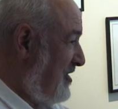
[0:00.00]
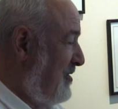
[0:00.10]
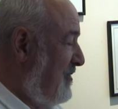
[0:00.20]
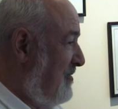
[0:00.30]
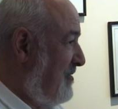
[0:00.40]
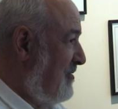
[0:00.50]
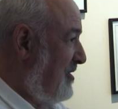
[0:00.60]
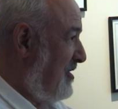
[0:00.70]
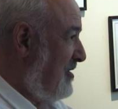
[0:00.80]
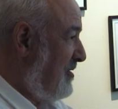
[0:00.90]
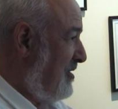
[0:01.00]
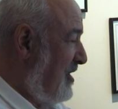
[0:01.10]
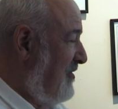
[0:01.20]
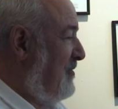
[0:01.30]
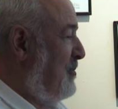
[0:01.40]
done a
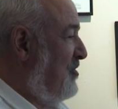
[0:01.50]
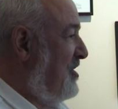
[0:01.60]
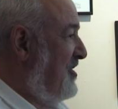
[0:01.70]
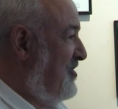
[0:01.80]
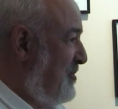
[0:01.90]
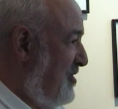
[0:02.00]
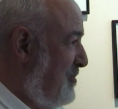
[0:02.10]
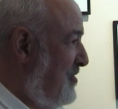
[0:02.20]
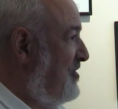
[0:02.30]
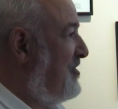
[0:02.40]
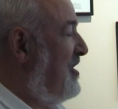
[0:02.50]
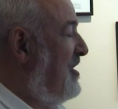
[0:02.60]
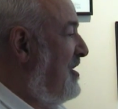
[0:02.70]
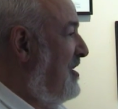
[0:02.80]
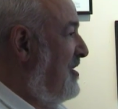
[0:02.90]
fMRI experiment
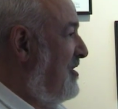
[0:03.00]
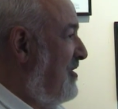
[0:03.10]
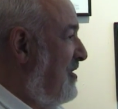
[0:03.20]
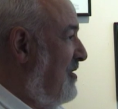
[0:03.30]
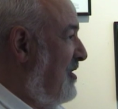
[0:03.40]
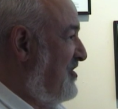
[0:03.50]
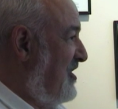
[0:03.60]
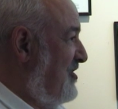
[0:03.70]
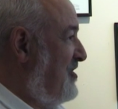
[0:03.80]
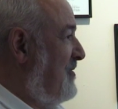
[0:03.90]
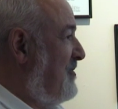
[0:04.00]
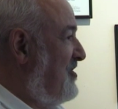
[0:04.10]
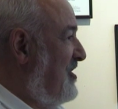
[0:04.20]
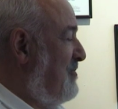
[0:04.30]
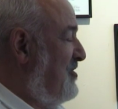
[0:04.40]
essentially of the
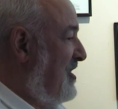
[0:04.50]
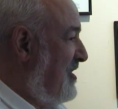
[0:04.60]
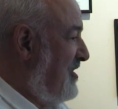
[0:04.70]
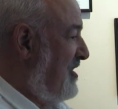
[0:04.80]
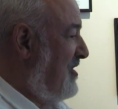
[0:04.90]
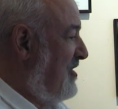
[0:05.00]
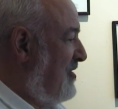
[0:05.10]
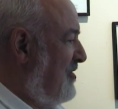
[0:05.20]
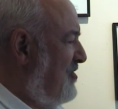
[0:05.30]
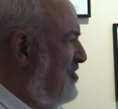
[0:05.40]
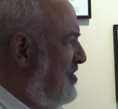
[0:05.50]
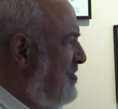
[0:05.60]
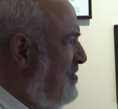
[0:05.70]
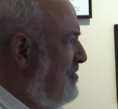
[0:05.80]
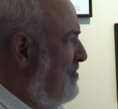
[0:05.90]
same technique and could
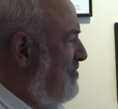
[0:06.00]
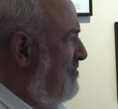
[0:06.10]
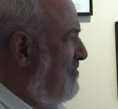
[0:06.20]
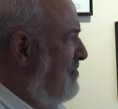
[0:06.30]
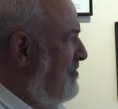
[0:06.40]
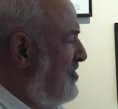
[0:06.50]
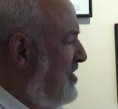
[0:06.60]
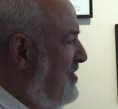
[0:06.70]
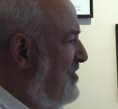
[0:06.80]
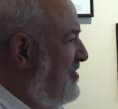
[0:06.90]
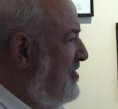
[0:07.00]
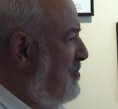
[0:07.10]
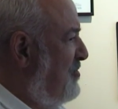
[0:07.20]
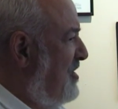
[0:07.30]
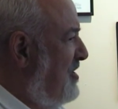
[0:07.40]
show changes in
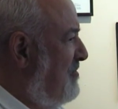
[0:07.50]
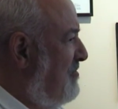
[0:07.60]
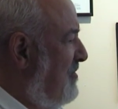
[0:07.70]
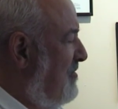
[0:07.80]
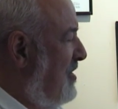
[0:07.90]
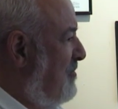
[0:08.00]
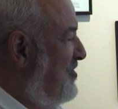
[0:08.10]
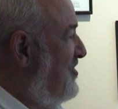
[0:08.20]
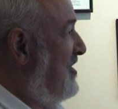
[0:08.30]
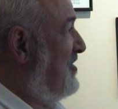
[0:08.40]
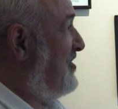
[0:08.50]
the brain up to 10